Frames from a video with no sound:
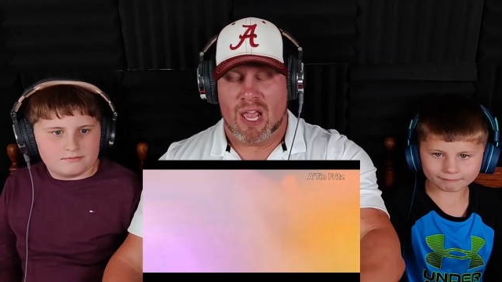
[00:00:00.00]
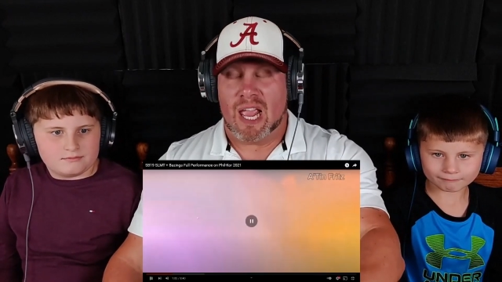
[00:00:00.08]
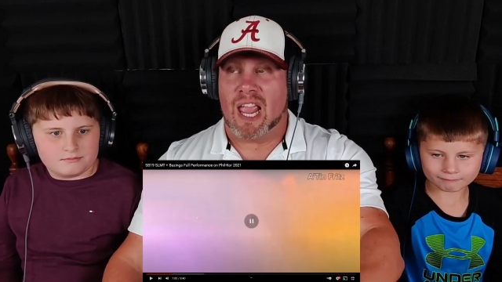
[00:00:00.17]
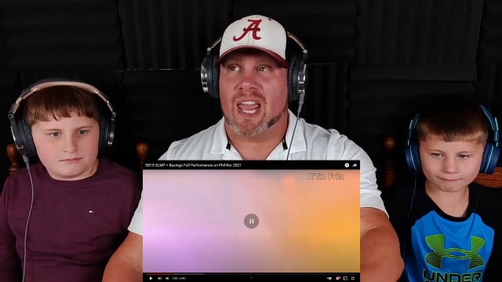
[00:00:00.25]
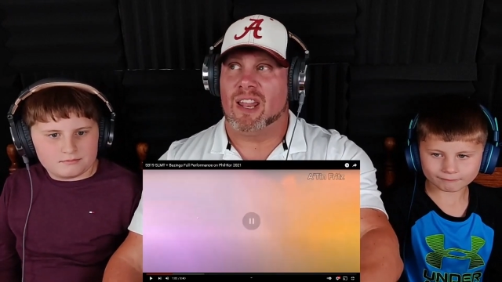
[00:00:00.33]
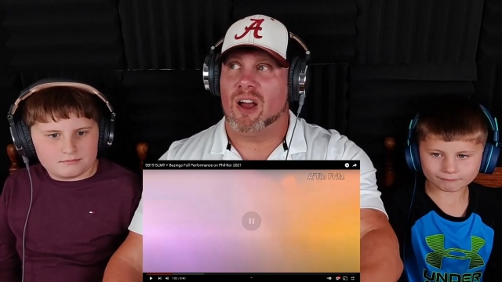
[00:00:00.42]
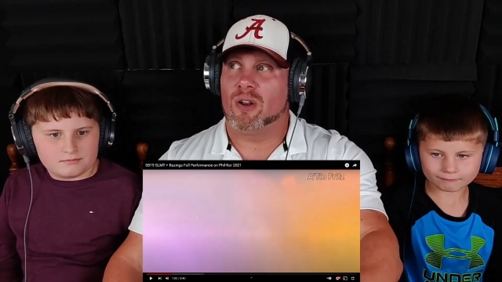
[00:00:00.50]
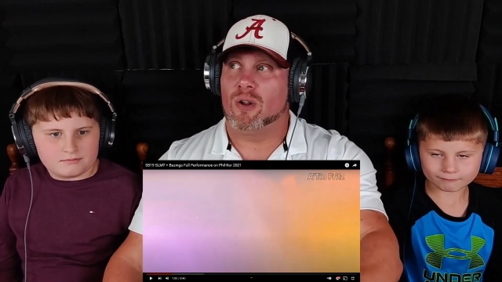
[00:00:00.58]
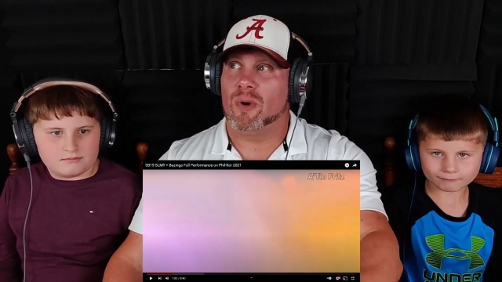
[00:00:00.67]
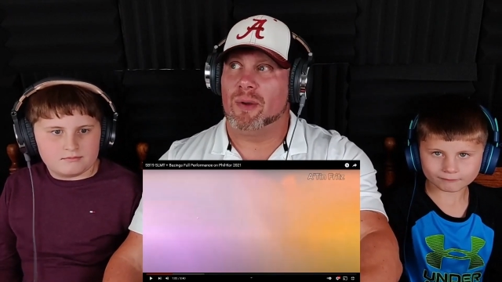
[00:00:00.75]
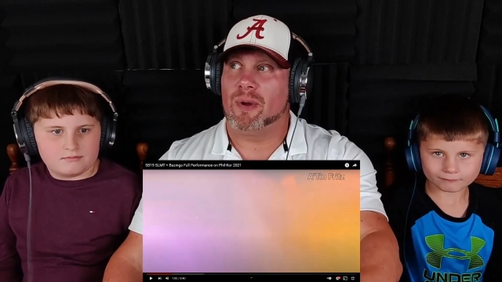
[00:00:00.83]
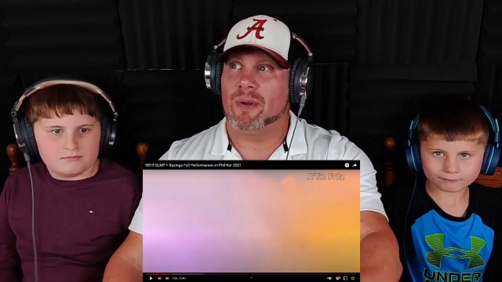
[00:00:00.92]
Speaker 1: And hold on,
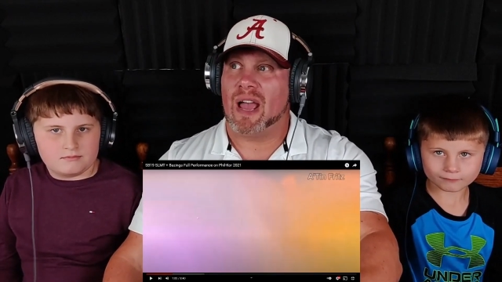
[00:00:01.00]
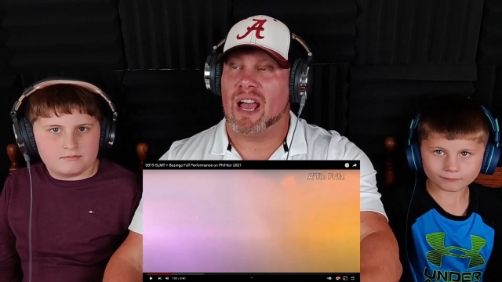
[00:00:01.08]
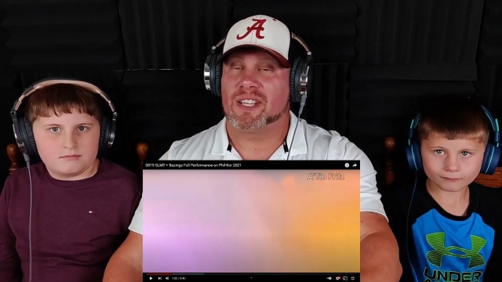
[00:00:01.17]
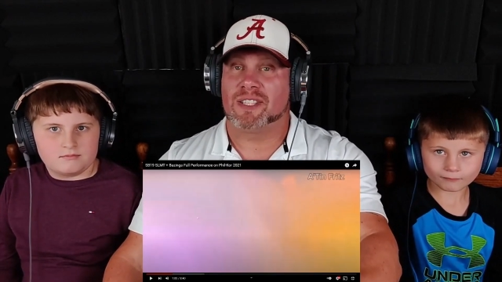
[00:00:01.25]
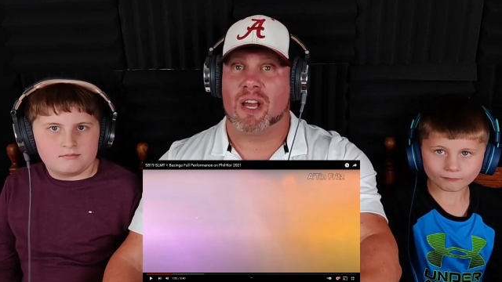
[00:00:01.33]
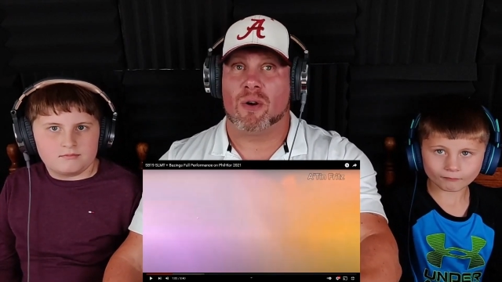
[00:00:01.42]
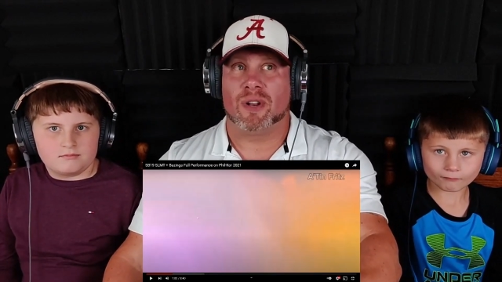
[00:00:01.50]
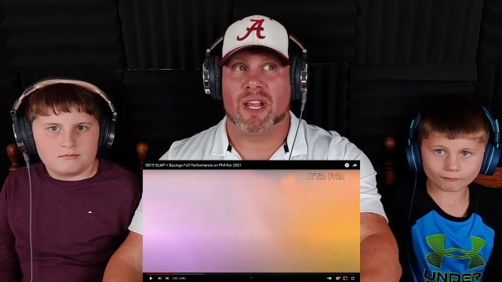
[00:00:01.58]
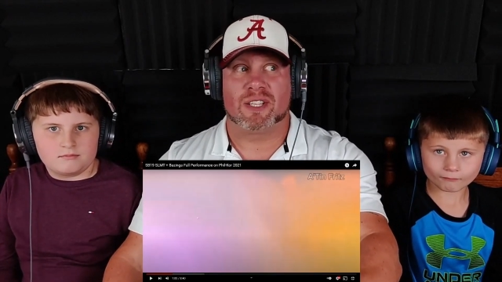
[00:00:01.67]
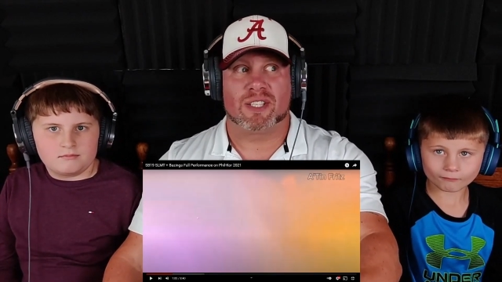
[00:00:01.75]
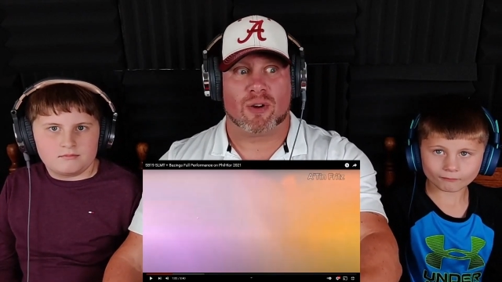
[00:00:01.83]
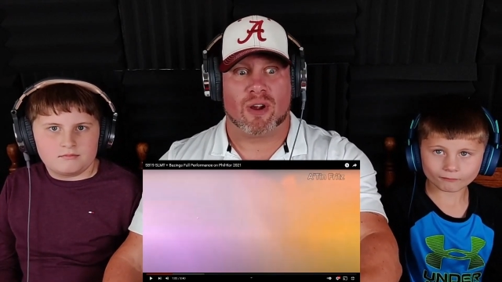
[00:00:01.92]
wait. I saw on
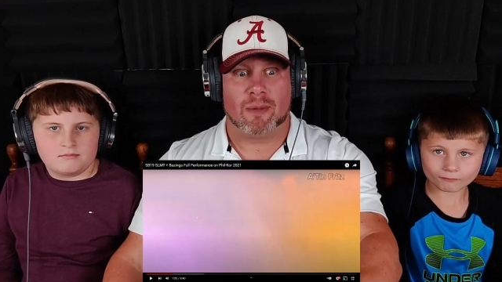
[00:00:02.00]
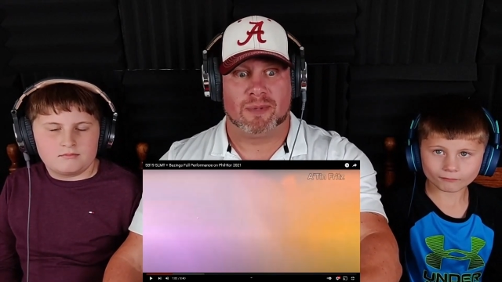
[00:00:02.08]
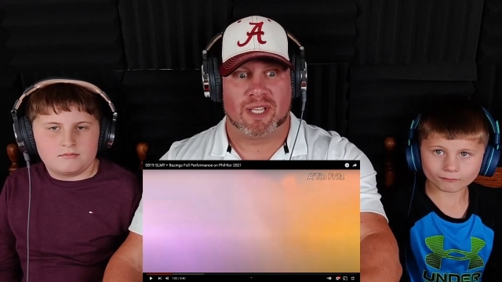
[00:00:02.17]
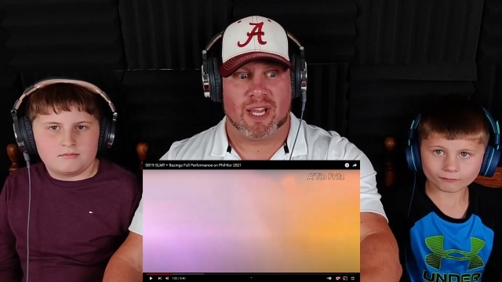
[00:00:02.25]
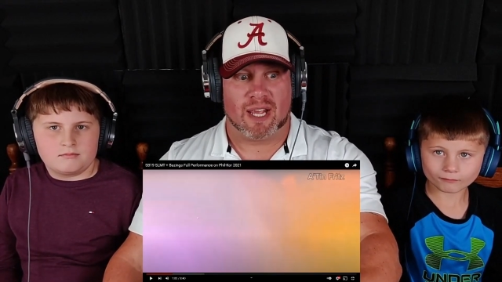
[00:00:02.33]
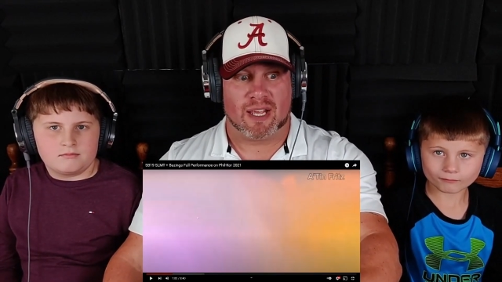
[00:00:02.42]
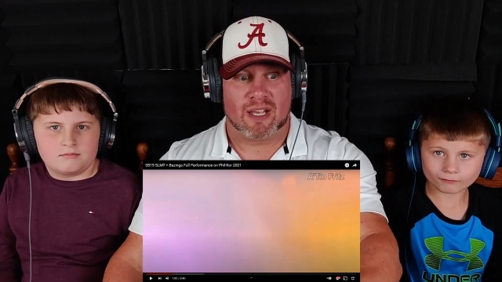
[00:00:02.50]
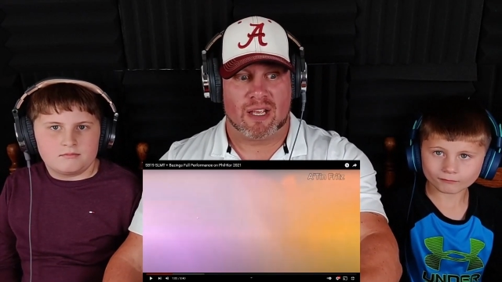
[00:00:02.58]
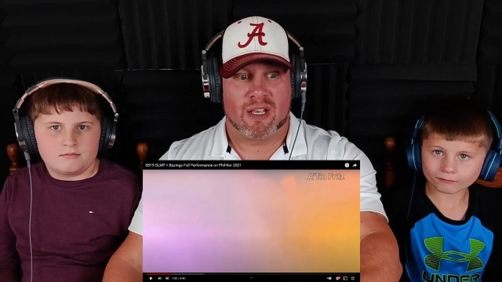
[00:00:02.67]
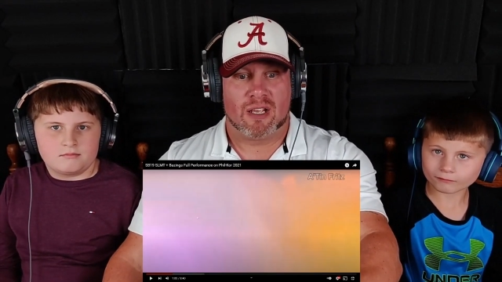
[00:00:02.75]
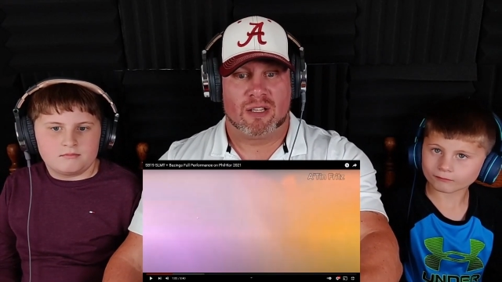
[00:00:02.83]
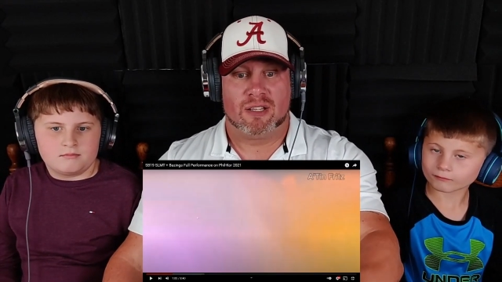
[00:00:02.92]
Instagram today.
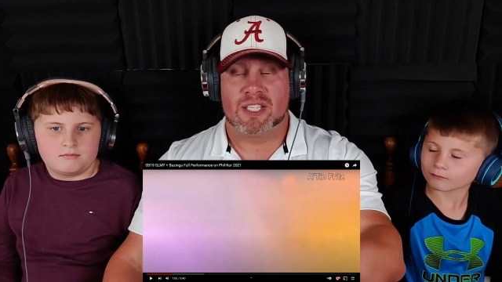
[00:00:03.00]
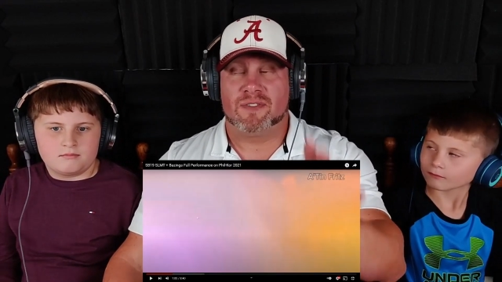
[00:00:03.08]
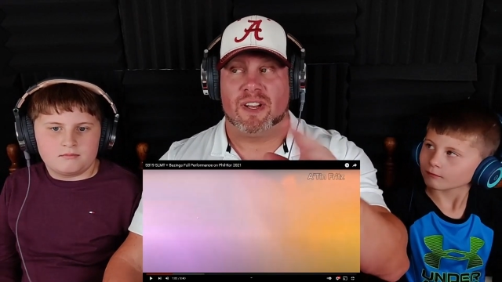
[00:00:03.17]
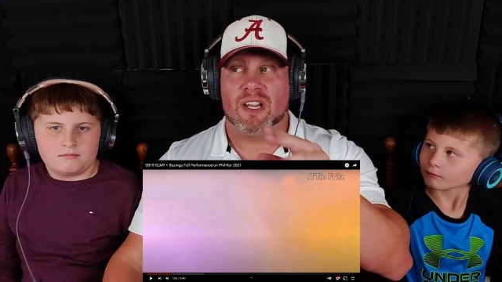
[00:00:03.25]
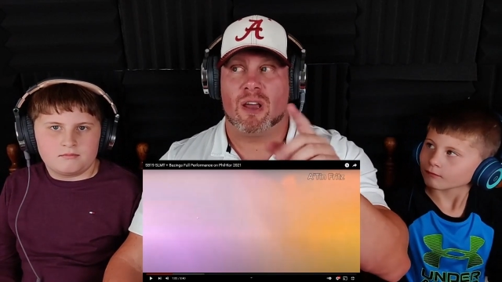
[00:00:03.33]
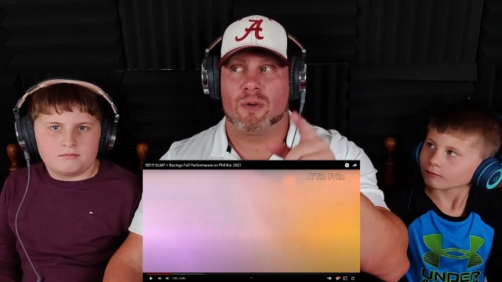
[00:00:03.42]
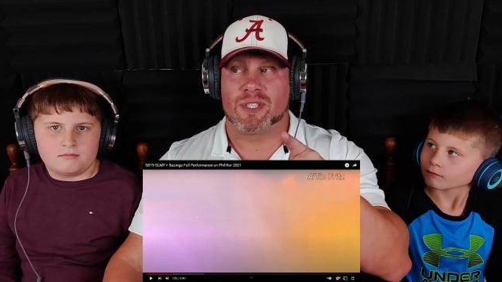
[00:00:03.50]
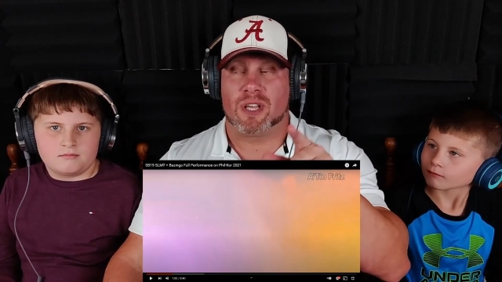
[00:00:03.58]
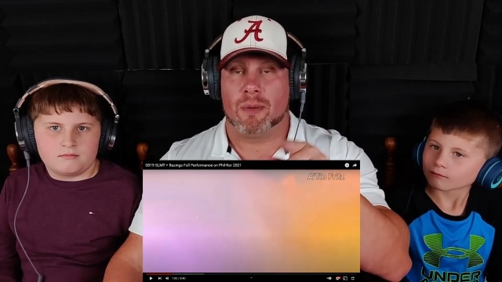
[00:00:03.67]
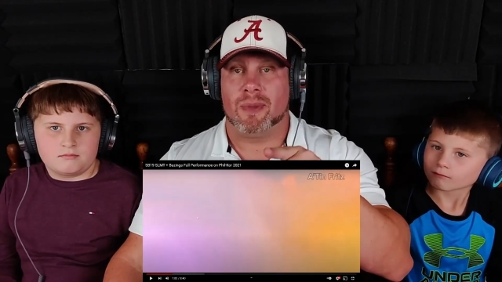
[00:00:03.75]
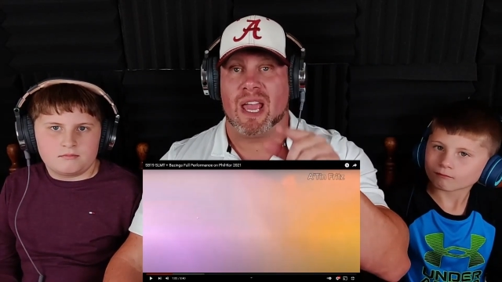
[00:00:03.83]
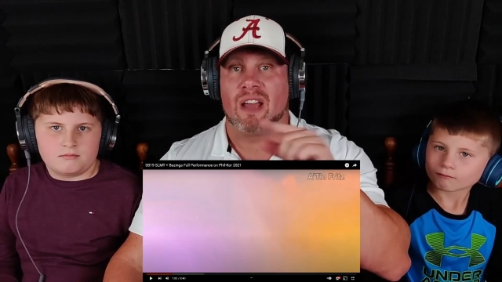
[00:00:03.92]
This video is coming